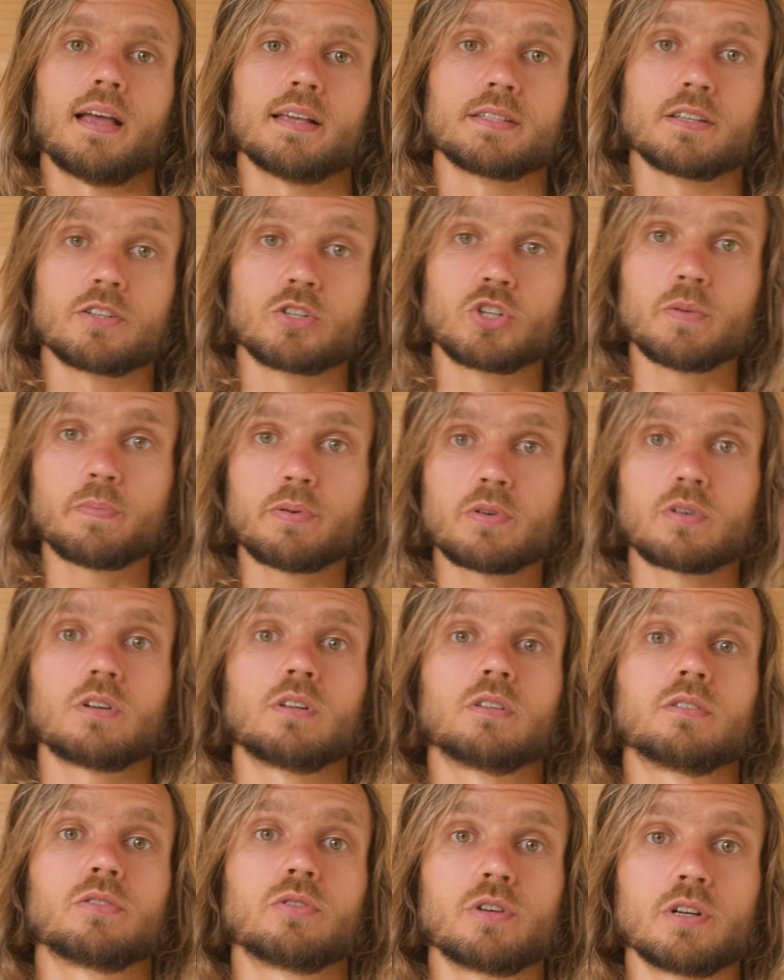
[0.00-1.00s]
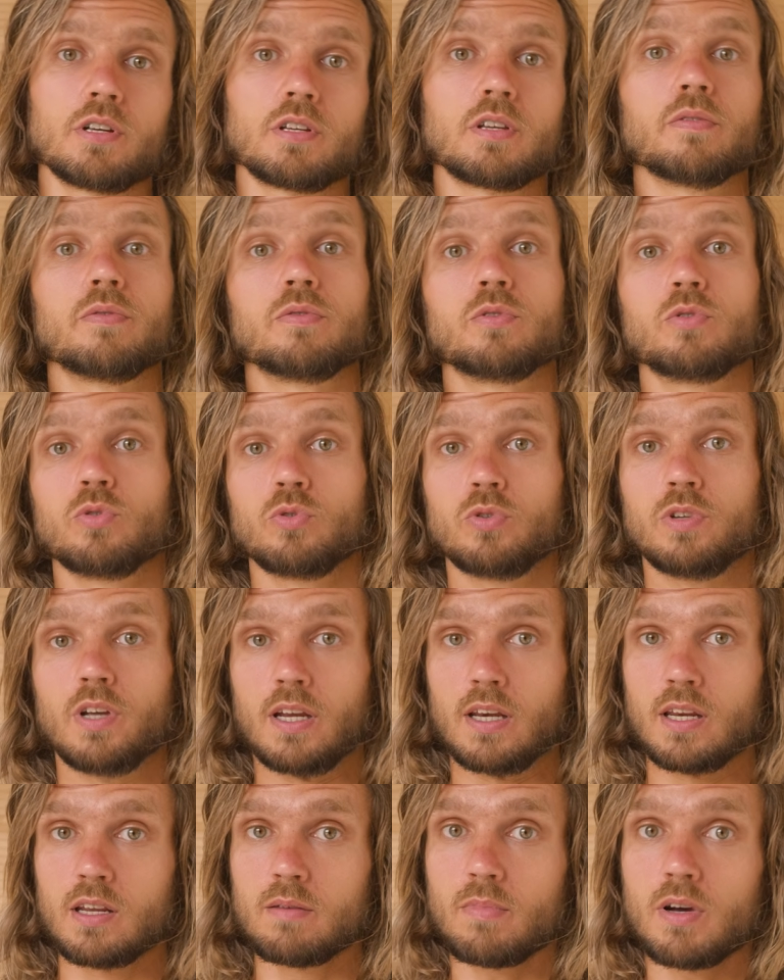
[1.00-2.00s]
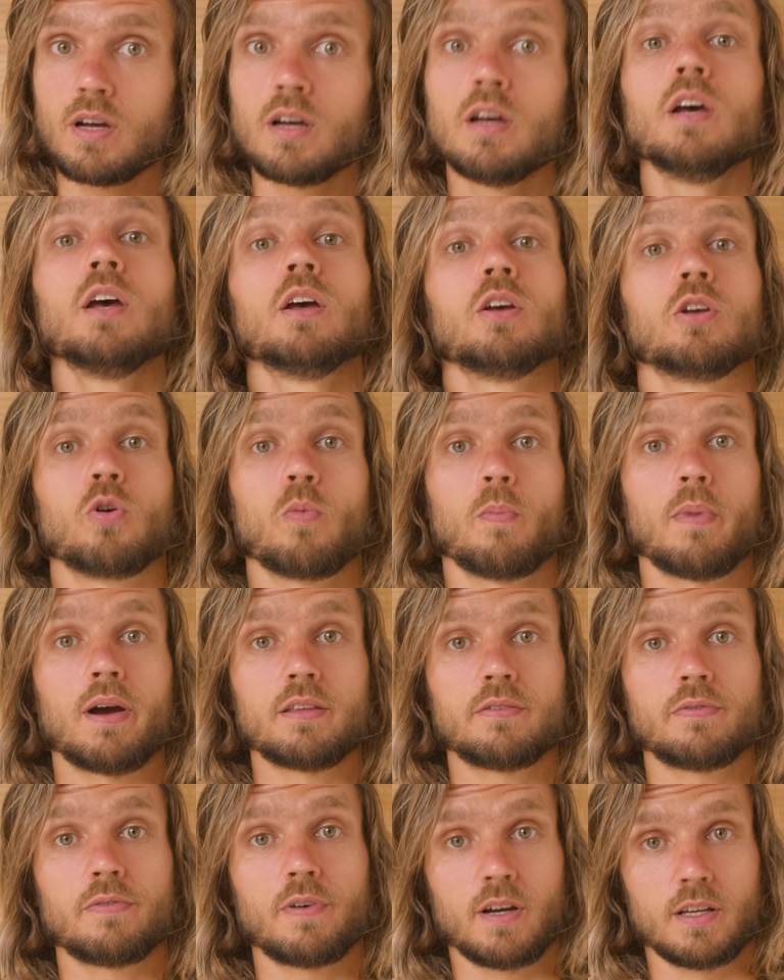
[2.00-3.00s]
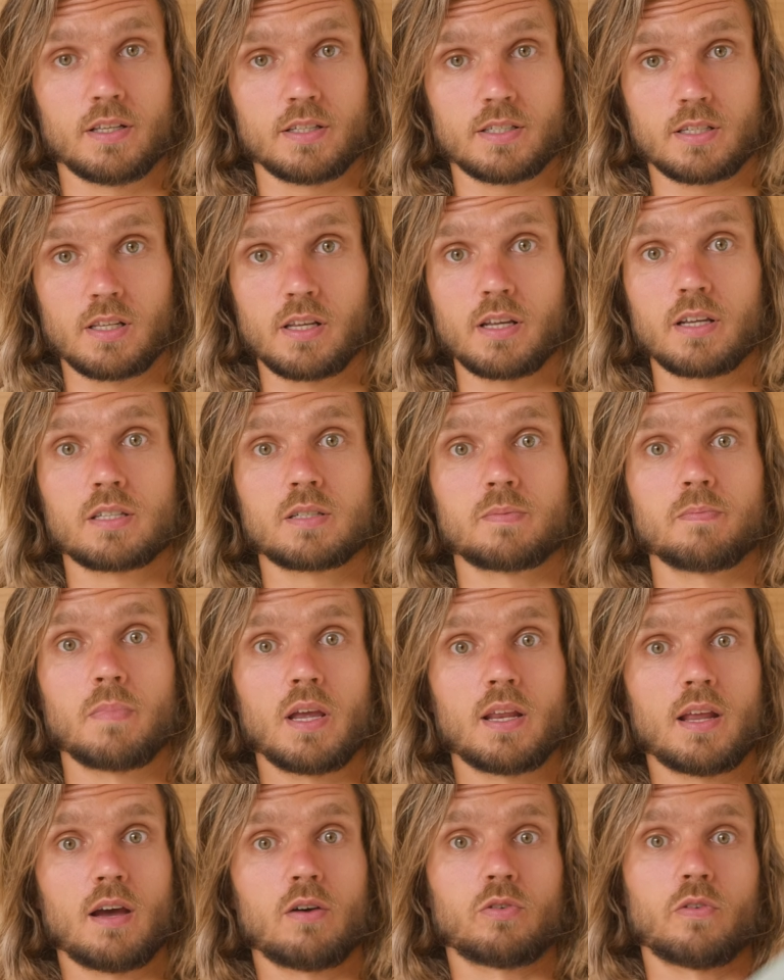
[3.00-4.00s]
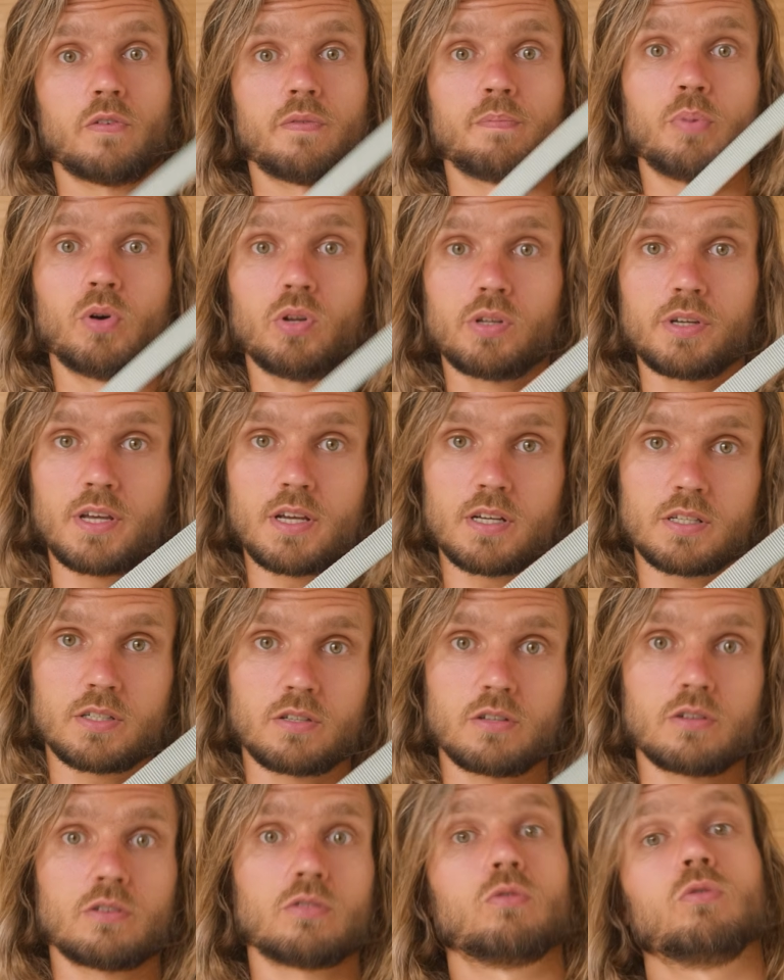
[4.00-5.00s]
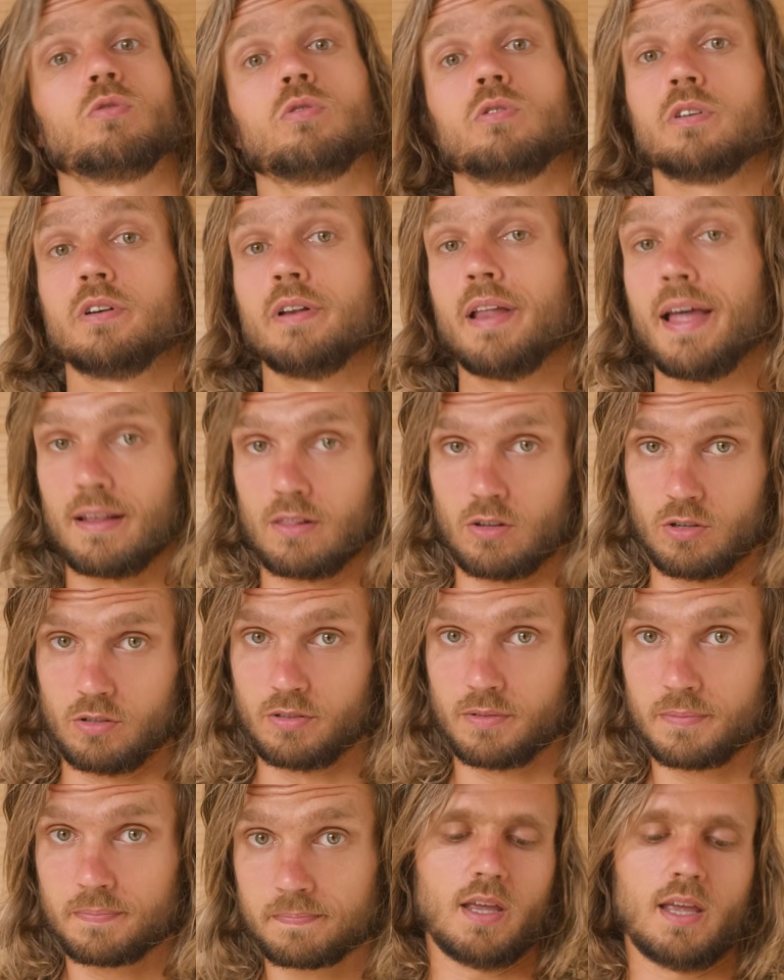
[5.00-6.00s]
As a cheaper alternative to Dyneema, you might find slings made out of polyester or nylon.